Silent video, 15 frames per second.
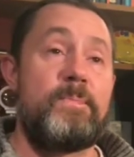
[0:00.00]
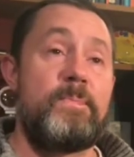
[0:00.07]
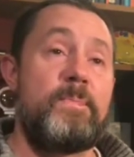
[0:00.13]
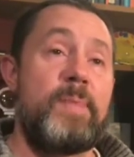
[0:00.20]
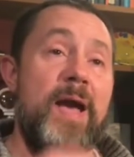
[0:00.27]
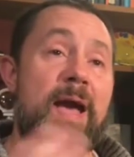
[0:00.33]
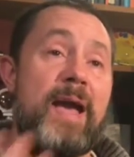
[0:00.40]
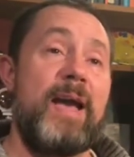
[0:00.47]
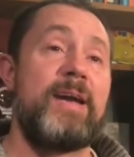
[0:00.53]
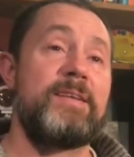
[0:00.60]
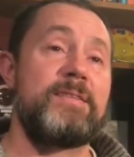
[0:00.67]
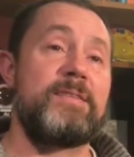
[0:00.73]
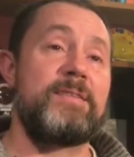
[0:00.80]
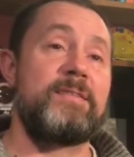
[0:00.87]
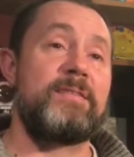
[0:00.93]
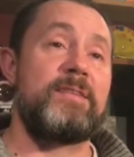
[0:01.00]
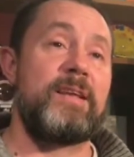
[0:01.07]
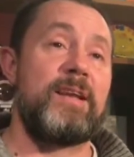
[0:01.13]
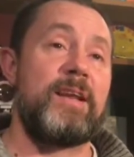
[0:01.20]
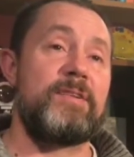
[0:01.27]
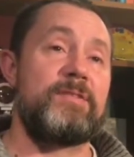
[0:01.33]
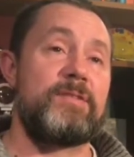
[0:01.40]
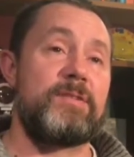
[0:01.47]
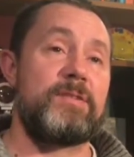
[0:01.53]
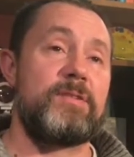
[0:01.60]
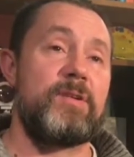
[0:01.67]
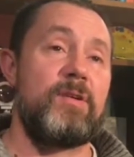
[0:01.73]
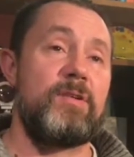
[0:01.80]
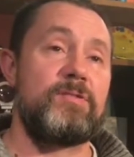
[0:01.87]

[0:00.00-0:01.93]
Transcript: panned the electric guitar